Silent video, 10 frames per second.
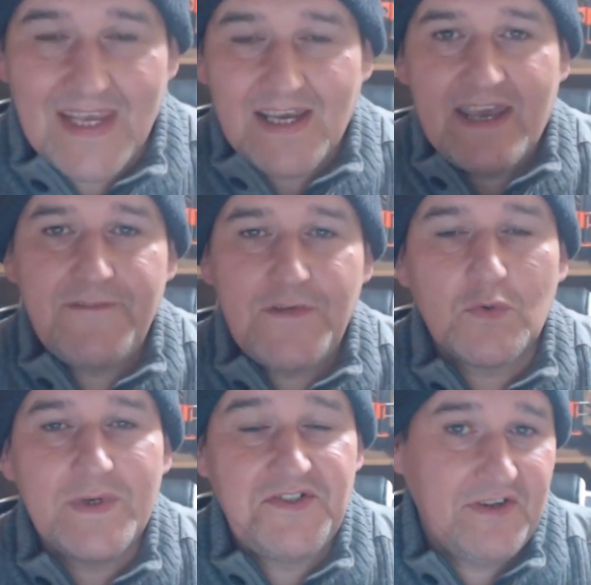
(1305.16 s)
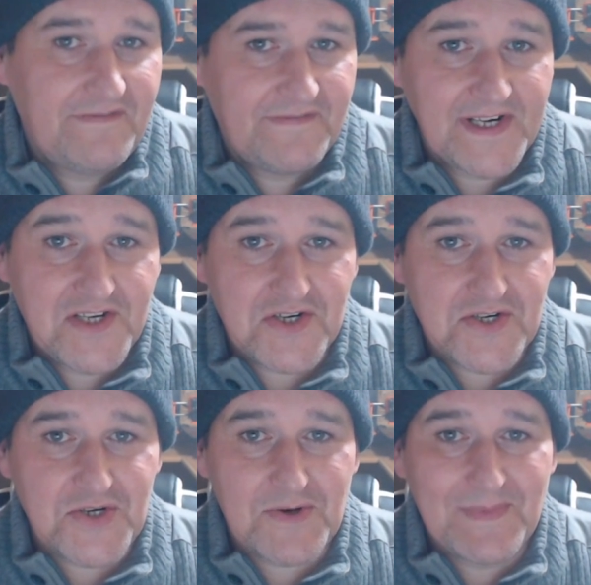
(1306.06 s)
If you go into a furniture
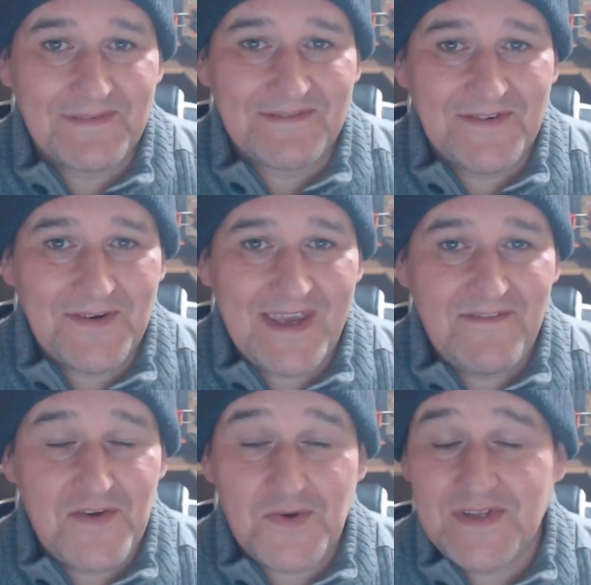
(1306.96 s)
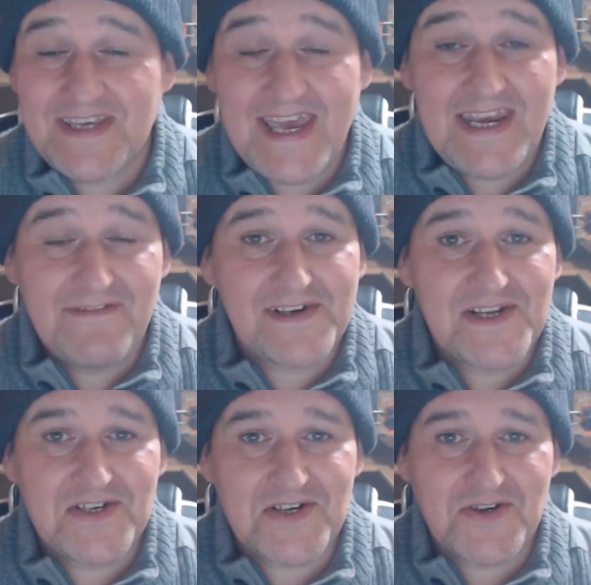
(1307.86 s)
shop, okay, if you go into any
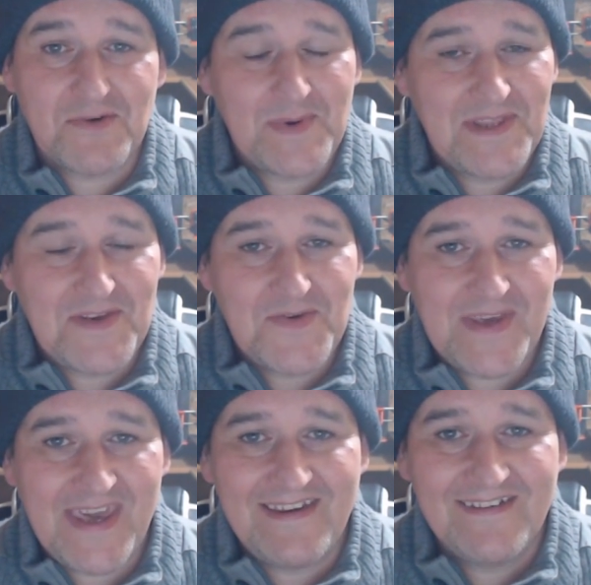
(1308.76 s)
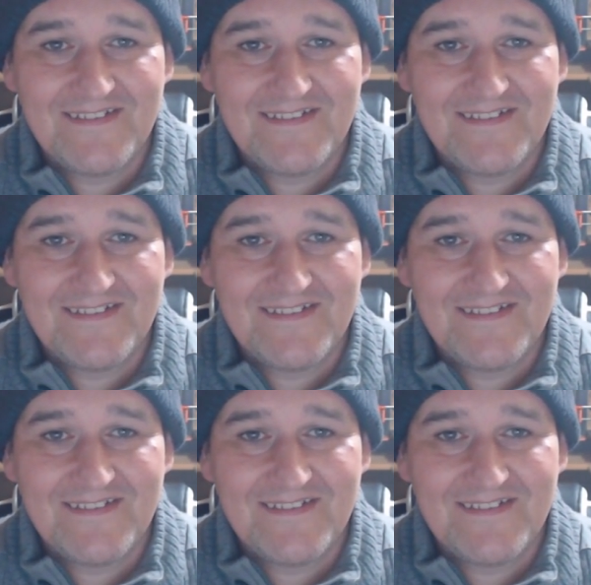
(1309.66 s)
furniture shop in the UK,